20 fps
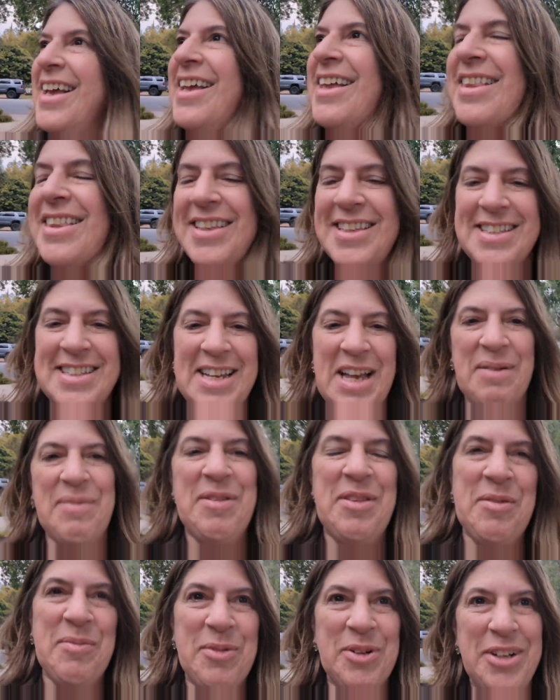this time
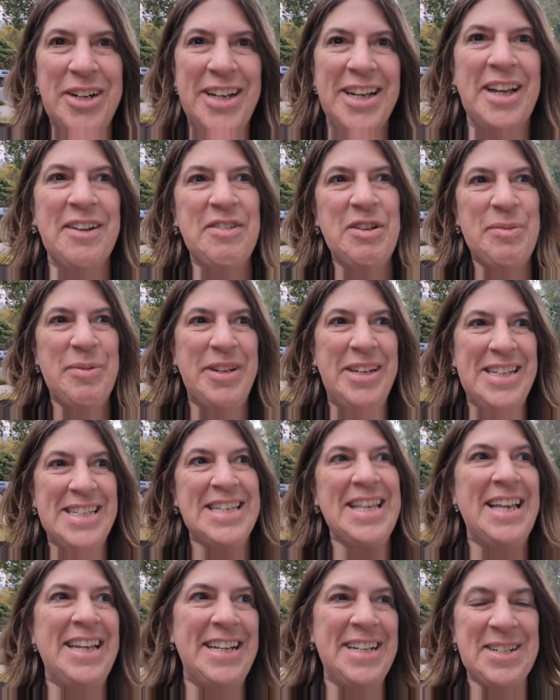of the morning everybody's
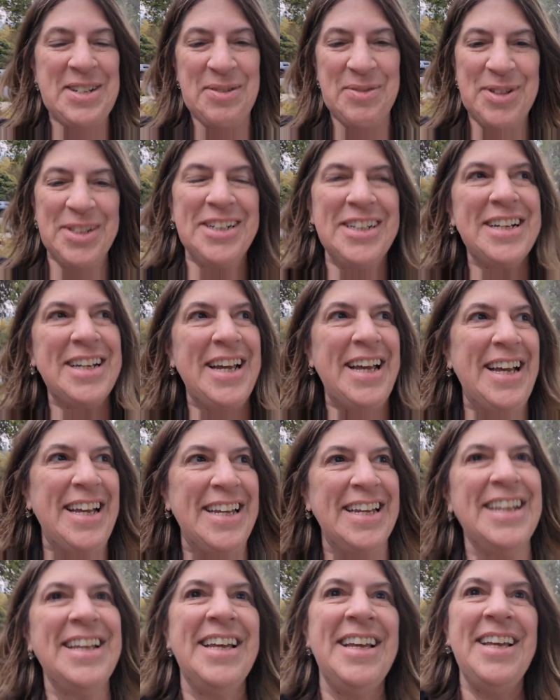heading to work
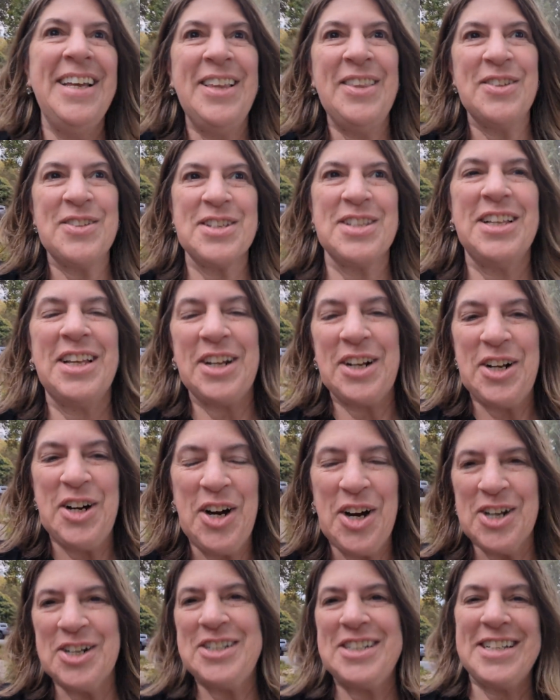and there's a lot of
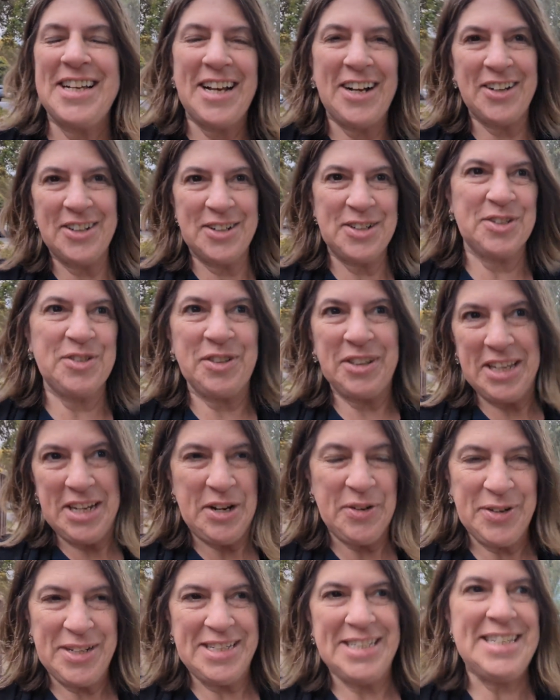cars out. It's really
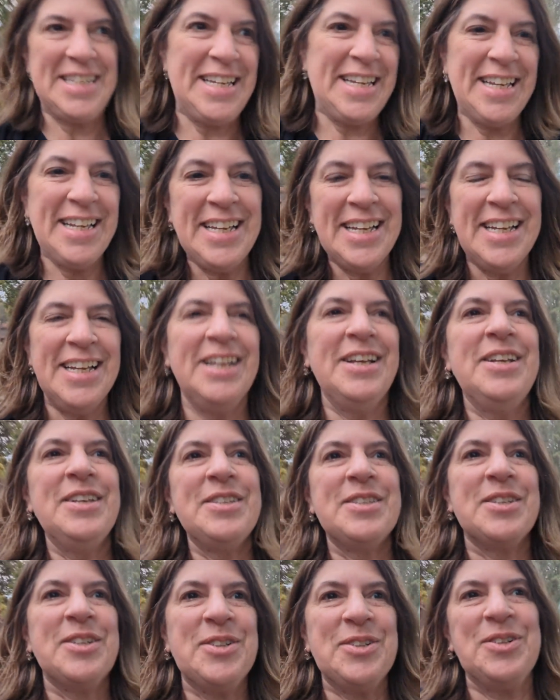noisy.
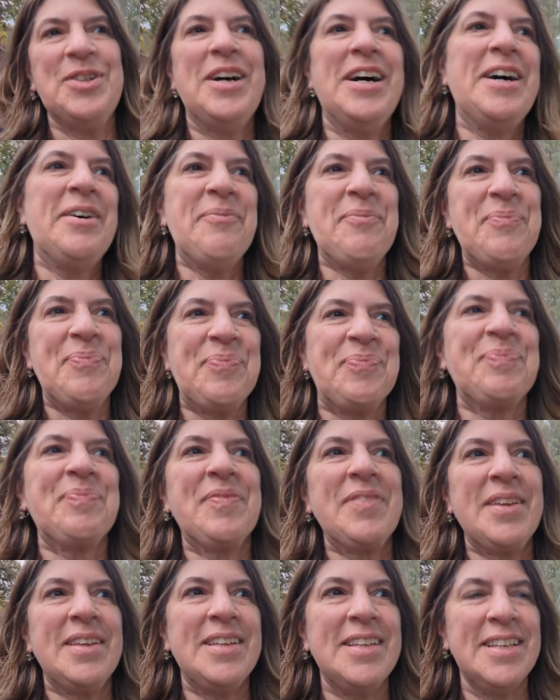So um,
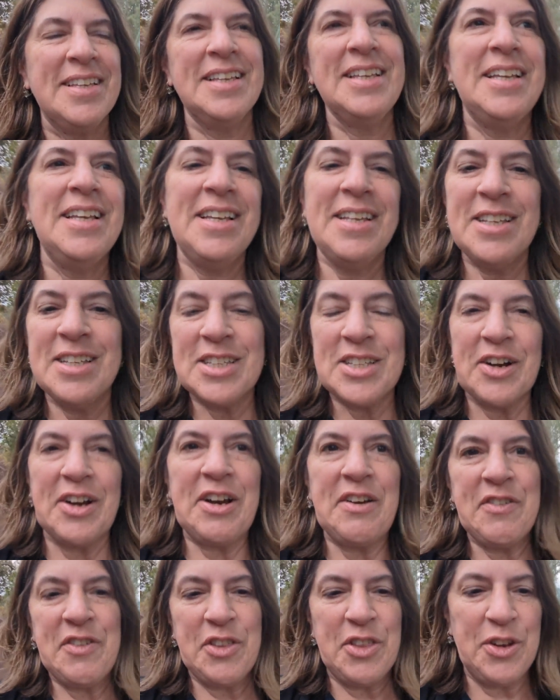sorry
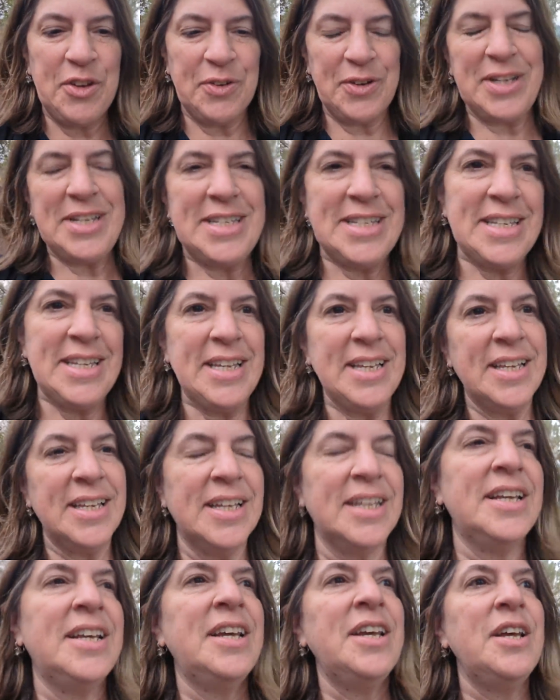for the noise.
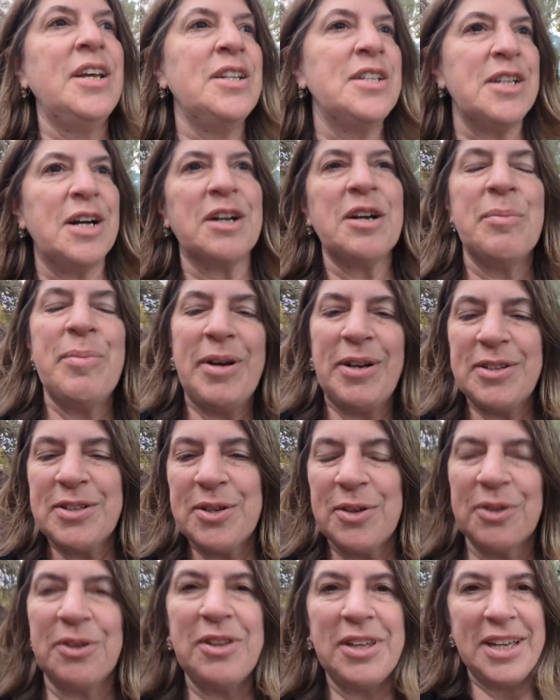Talk about
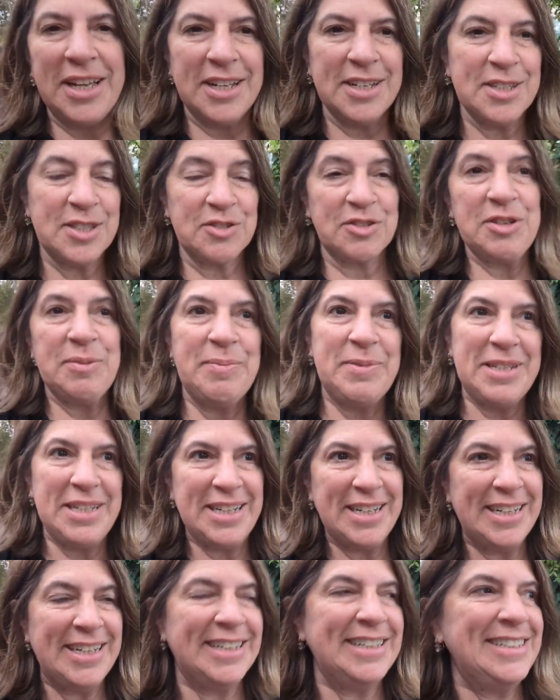totally unscripted,
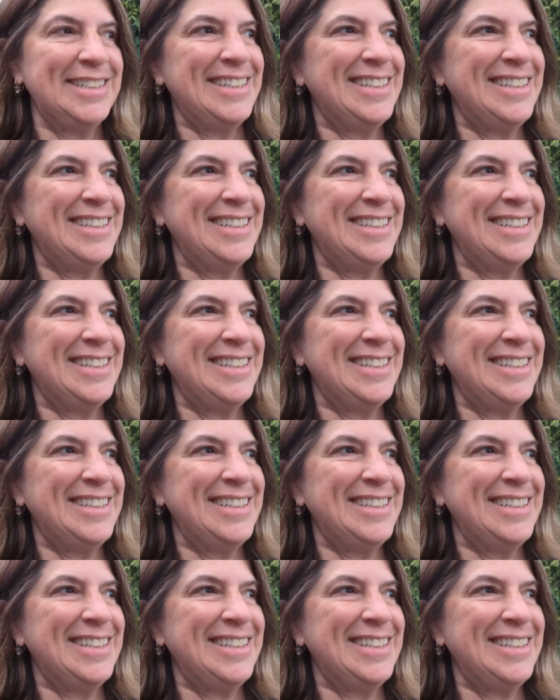huh?